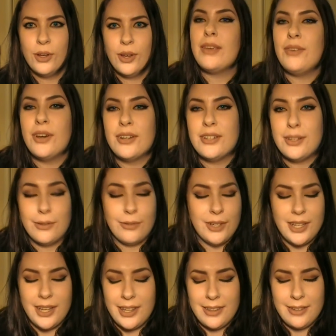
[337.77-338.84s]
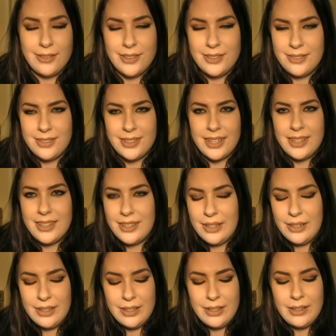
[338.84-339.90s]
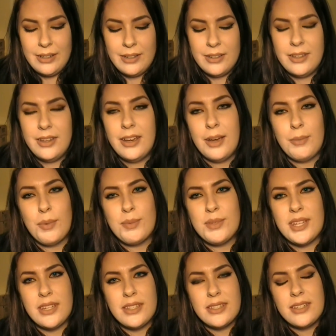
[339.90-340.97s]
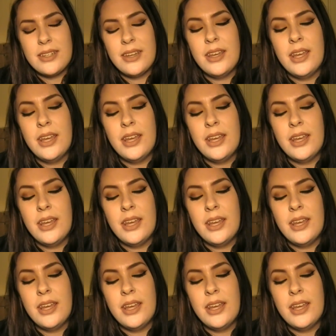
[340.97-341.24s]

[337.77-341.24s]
If you can't tell already, I love it, like I'm obsessed.